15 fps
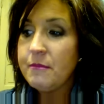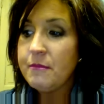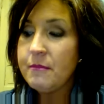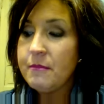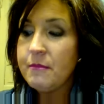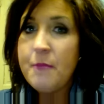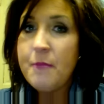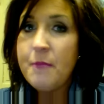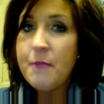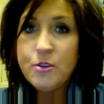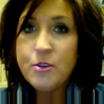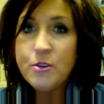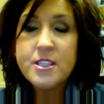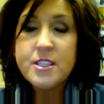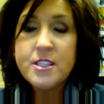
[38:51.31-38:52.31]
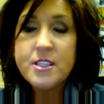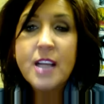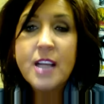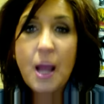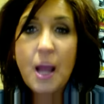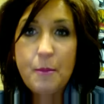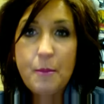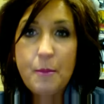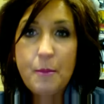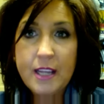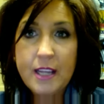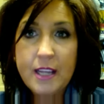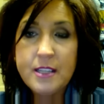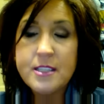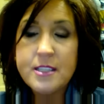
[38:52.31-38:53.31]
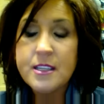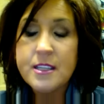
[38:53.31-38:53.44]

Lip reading: most companies